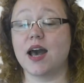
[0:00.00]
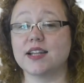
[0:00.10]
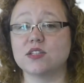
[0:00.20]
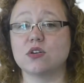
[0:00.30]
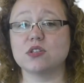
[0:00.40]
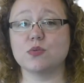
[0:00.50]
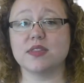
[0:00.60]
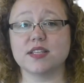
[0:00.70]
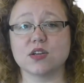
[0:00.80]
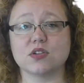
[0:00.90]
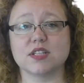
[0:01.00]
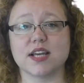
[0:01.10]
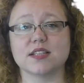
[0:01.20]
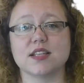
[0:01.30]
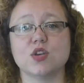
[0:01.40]
And it's also in this
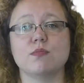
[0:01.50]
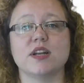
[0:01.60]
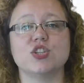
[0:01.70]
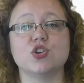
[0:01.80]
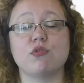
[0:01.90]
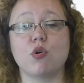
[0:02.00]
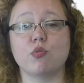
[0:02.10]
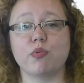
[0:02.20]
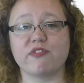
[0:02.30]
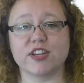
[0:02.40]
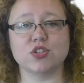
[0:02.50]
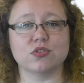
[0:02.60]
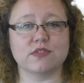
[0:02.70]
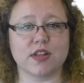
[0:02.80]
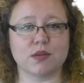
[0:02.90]
context that you manage your own
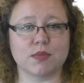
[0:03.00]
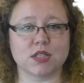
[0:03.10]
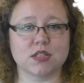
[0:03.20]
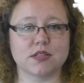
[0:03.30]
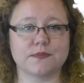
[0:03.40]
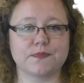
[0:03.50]
professional development.